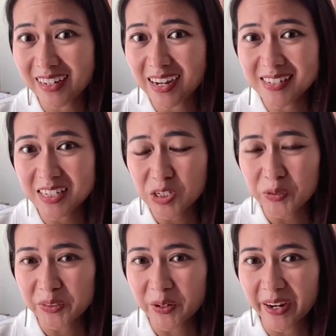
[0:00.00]
As I
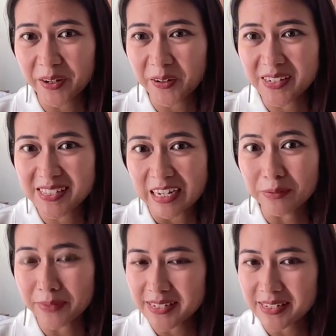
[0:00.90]
told you, I always
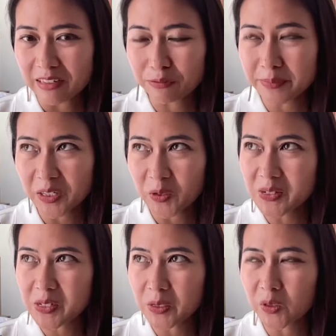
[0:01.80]
doubt myself, but
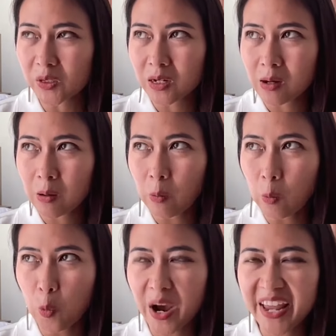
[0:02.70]
also
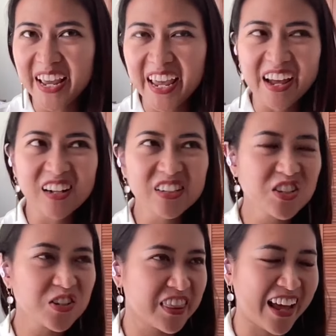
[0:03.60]
when I
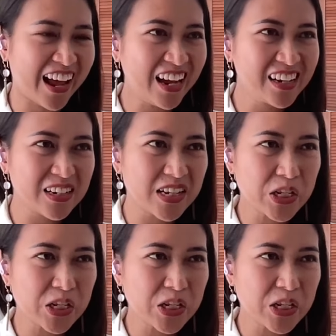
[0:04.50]
held into that,